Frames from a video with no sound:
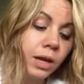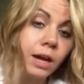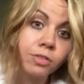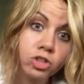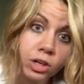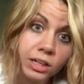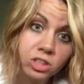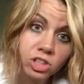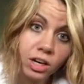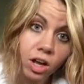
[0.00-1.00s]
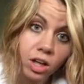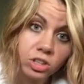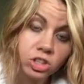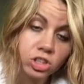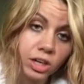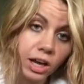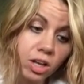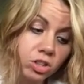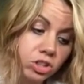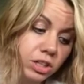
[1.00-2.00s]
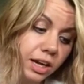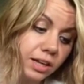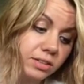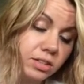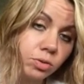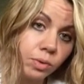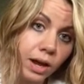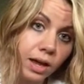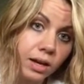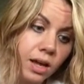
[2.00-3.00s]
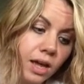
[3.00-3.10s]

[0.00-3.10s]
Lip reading: if you're drinking Shakeology counts as a red.